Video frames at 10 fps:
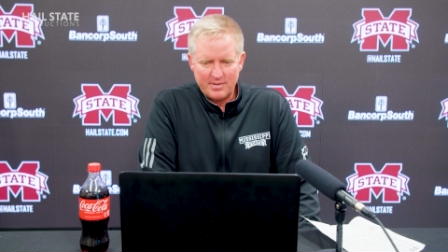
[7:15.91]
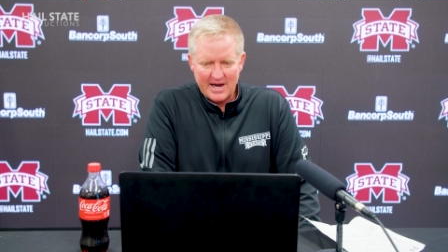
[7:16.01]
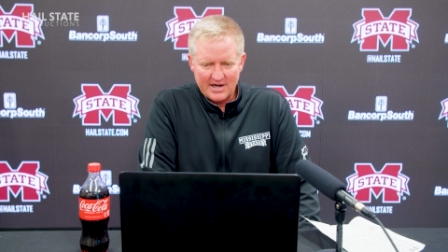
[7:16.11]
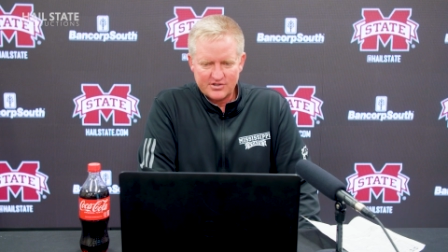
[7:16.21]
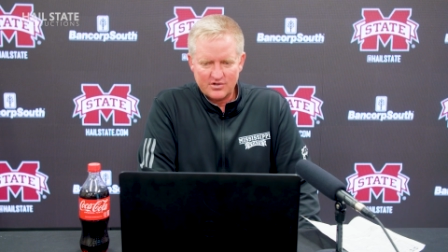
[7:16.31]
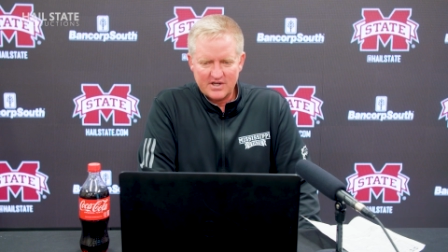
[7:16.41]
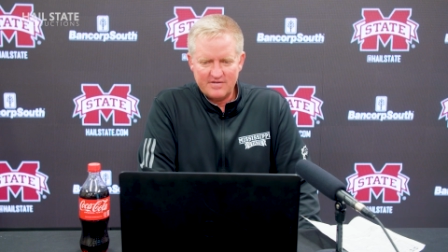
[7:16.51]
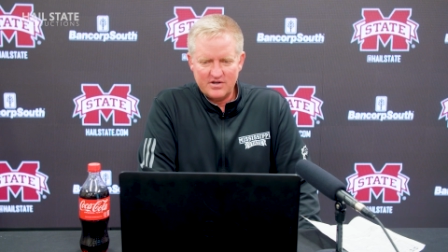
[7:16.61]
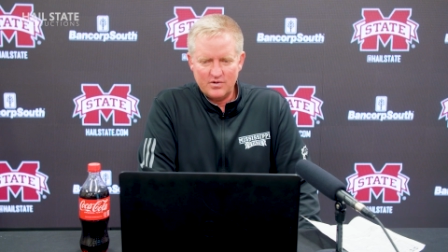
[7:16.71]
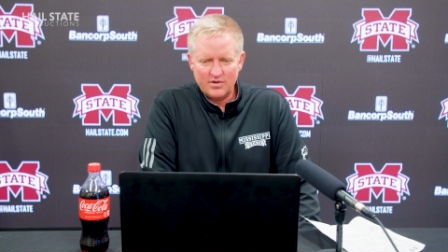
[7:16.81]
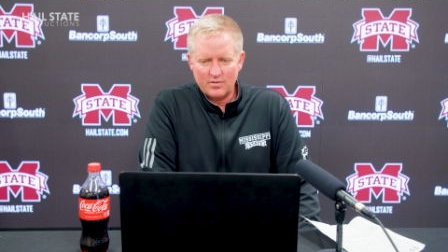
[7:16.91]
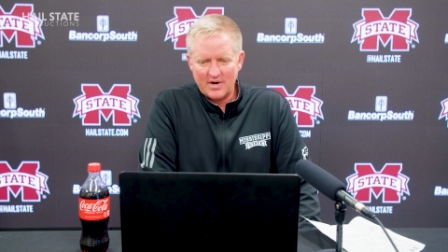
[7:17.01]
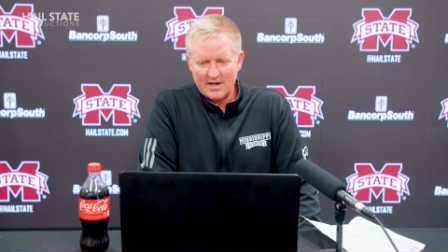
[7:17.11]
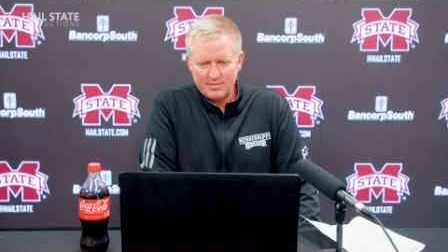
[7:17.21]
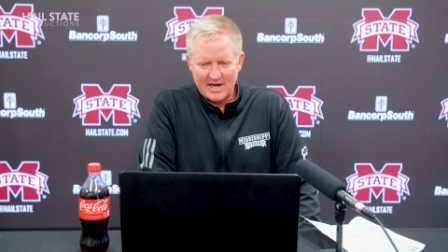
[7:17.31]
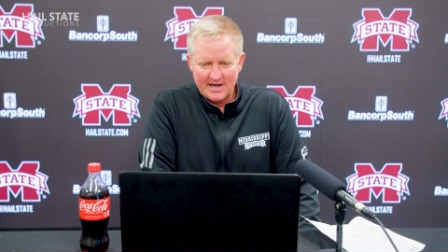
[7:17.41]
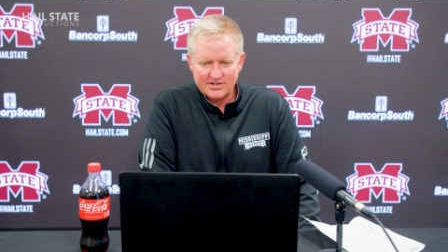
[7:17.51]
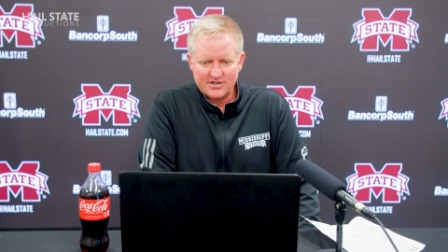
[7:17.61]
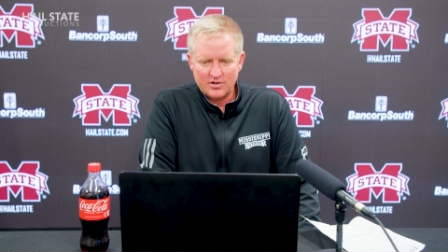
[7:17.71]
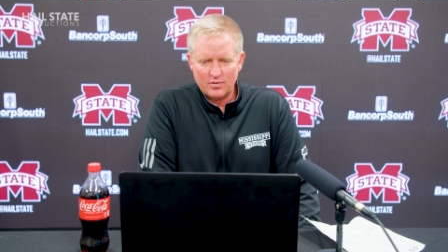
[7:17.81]
passer giving you the right
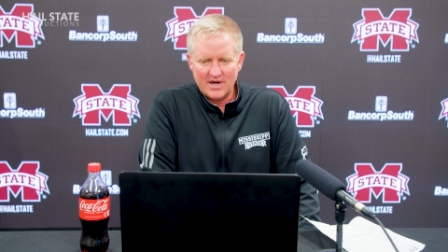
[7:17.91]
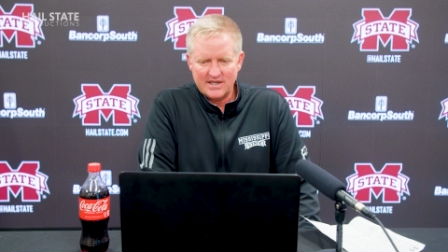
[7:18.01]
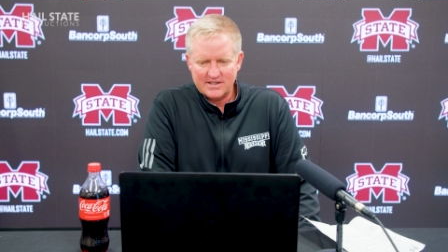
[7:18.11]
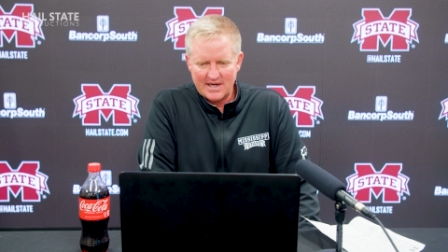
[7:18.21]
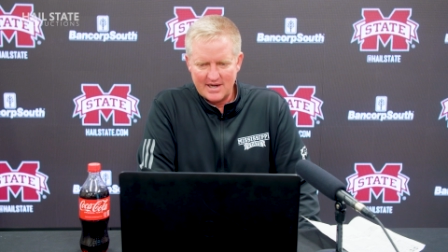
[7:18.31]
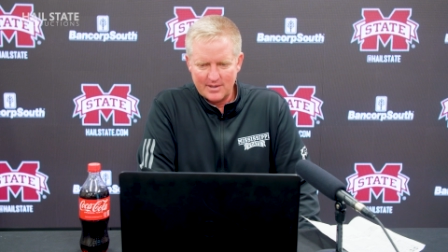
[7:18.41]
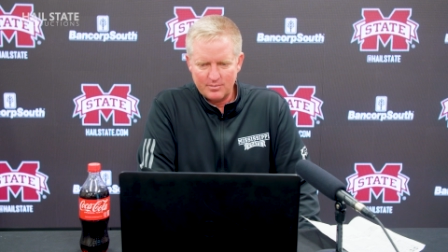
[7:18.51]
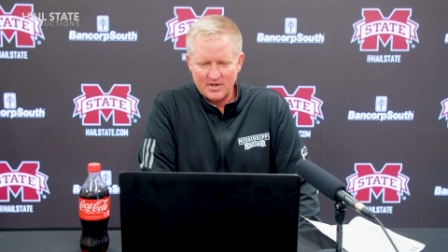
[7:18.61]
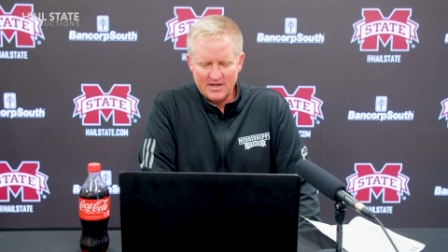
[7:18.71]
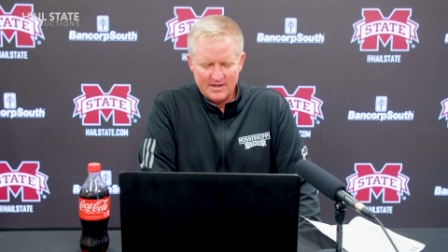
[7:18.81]
pass at the right time.